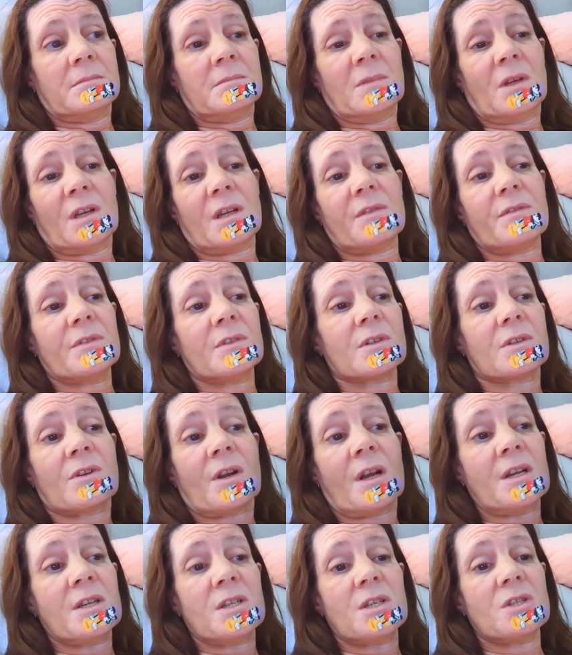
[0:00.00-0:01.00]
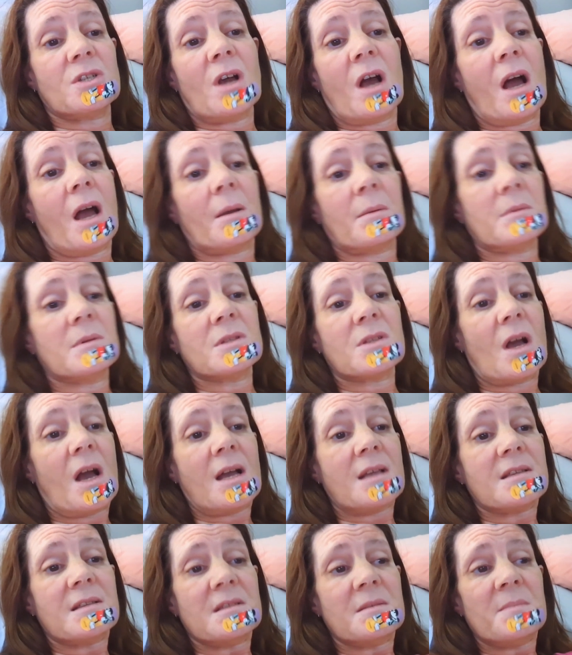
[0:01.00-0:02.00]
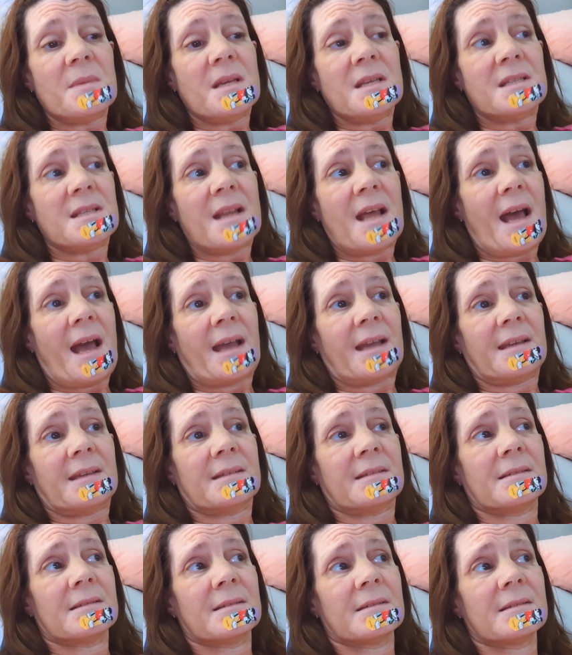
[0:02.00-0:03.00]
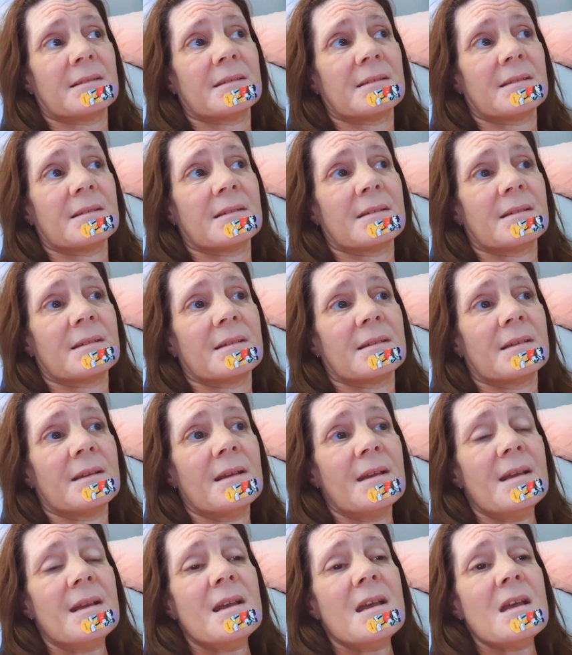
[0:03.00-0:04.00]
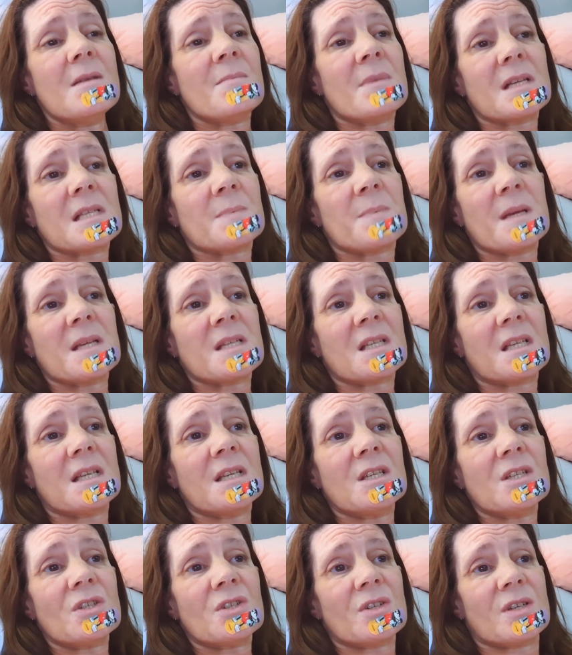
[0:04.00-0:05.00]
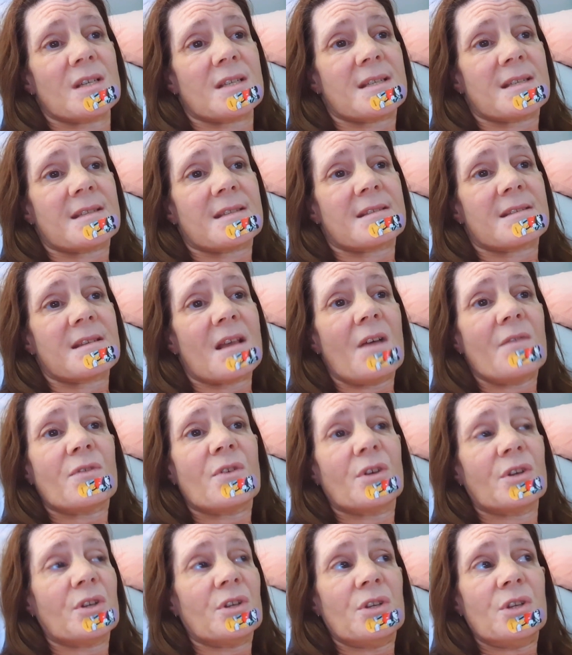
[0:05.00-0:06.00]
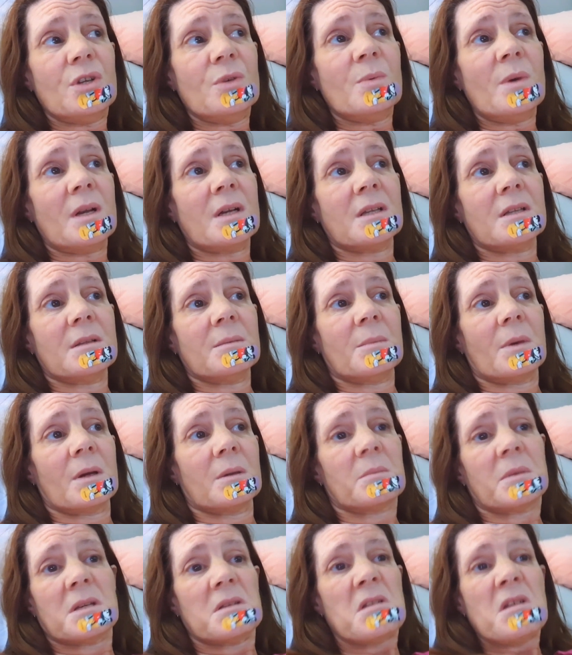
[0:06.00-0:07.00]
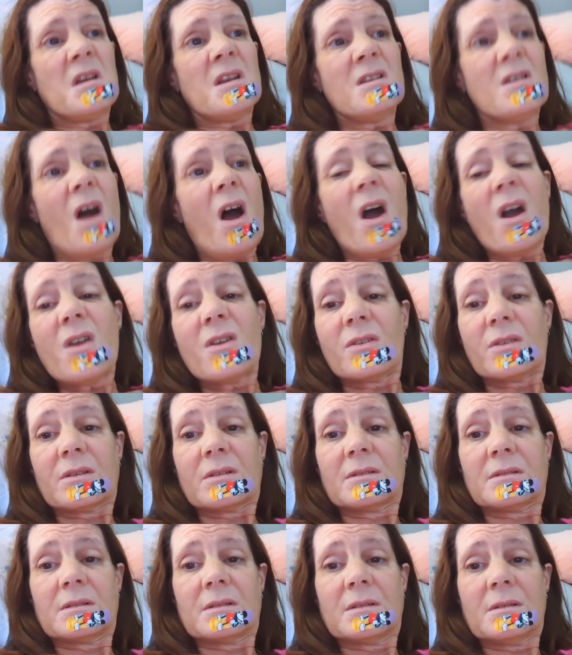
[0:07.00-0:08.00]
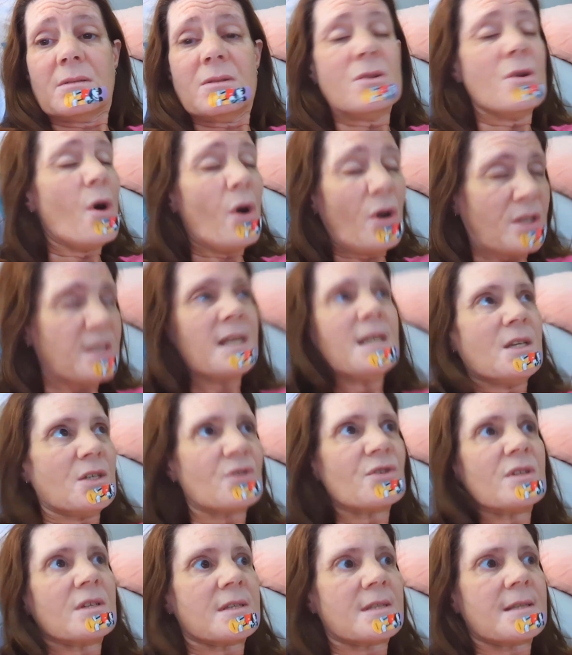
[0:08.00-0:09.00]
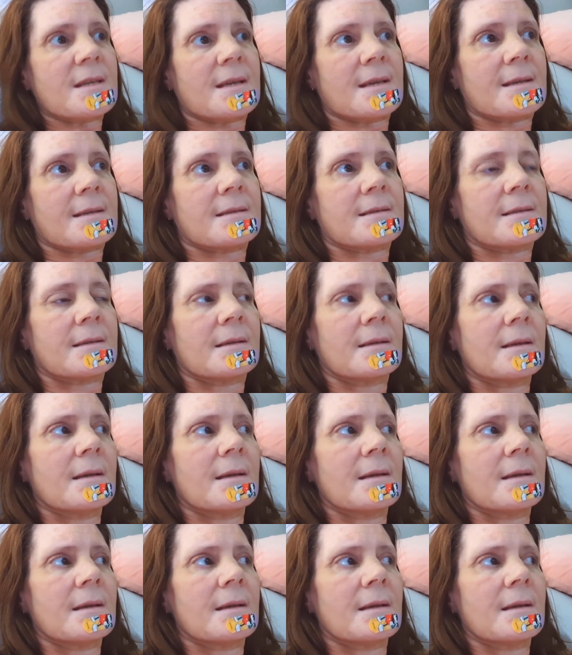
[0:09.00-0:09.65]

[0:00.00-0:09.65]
Not even the crunchy type entices me today. And my special interests. I've got a new one at the moment. No, not interested.